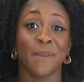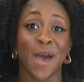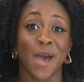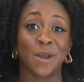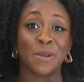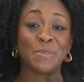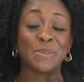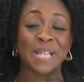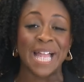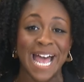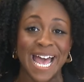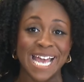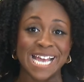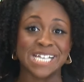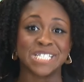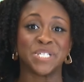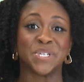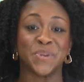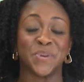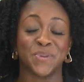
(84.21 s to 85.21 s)
about
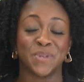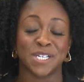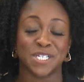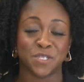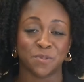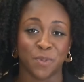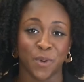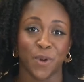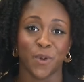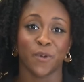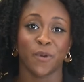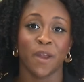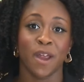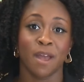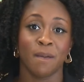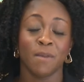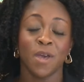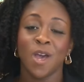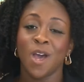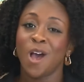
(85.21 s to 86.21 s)
applying to this
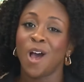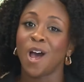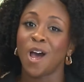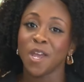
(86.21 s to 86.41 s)
program,